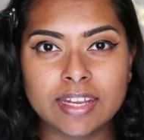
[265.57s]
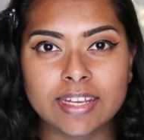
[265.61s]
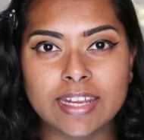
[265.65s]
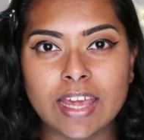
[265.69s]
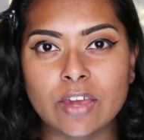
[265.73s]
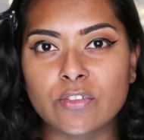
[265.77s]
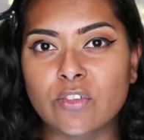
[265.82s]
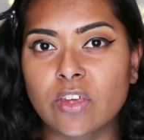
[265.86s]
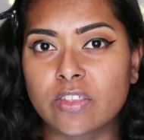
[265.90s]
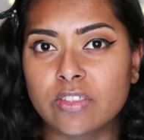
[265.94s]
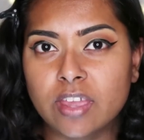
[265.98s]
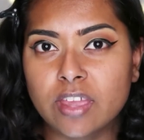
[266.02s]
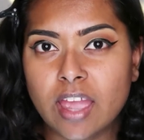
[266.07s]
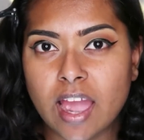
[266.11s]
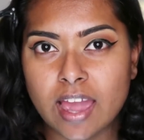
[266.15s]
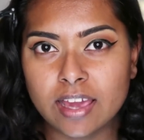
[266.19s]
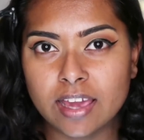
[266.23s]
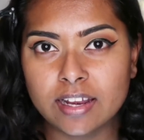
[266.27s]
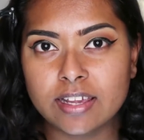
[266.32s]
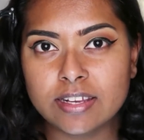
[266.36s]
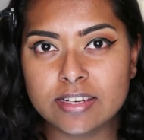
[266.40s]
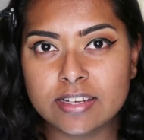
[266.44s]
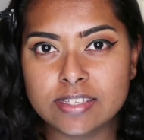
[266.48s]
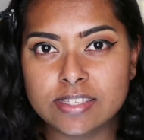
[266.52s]
Now that the
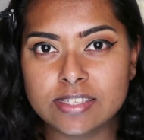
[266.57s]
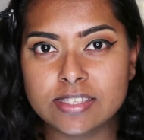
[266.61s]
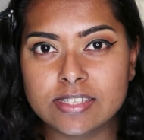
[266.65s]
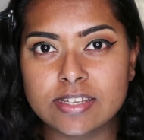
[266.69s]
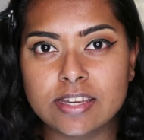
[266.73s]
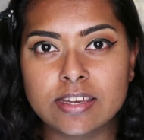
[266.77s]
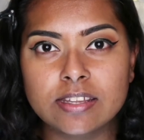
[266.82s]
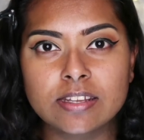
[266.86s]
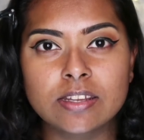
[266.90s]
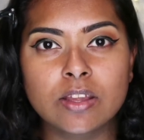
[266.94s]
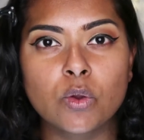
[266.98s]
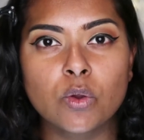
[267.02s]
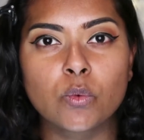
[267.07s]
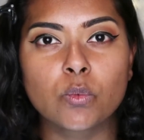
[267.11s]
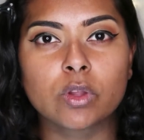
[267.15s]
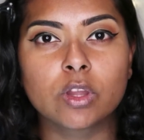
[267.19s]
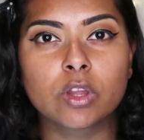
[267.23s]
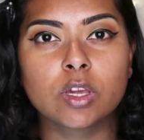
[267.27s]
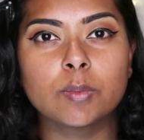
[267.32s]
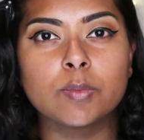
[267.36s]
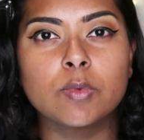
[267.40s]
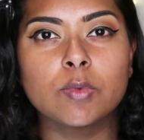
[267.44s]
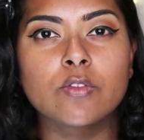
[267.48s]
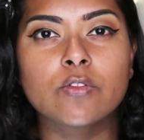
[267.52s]
eyeliner is done, we're
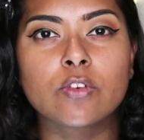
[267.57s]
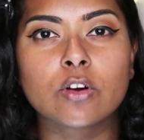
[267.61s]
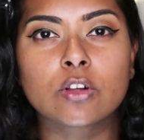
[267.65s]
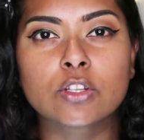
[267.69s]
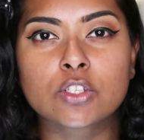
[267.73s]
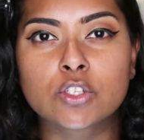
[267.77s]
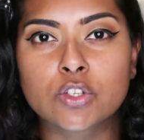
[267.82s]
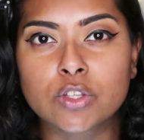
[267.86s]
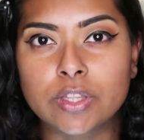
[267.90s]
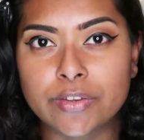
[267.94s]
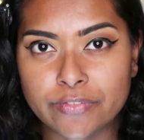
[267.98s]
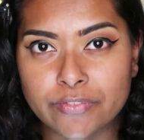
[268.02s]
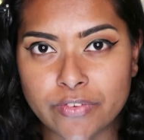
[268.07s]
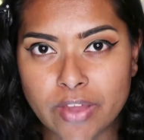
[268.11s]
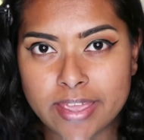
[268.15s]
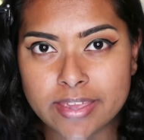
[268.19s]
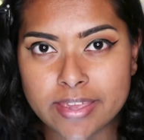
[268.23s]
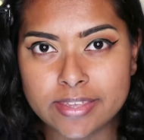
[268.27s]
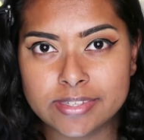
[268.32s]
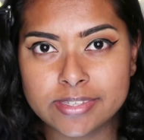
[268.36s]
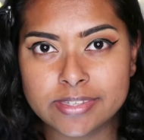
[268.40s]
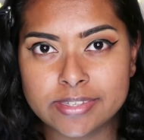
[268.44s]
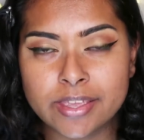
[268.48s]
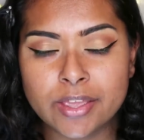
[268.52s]
going to move on to the
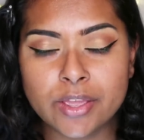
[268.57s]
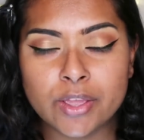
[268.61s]
face,